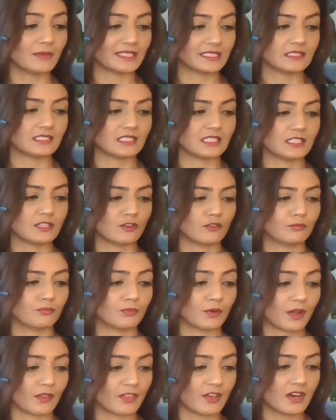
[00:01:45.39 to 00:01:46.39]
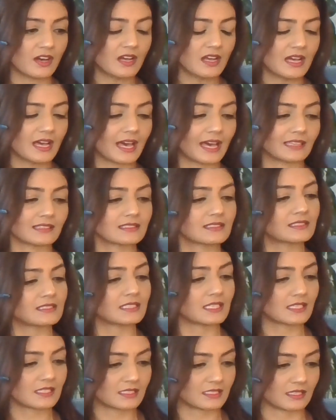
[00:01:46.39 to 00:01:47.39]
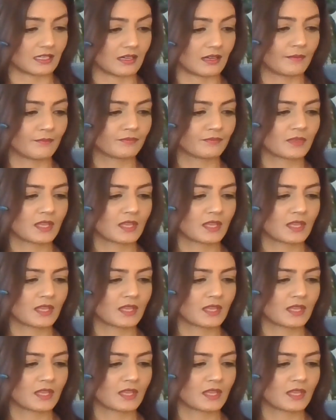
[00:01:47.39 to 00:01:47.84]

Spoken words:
melody of Brother and Sister.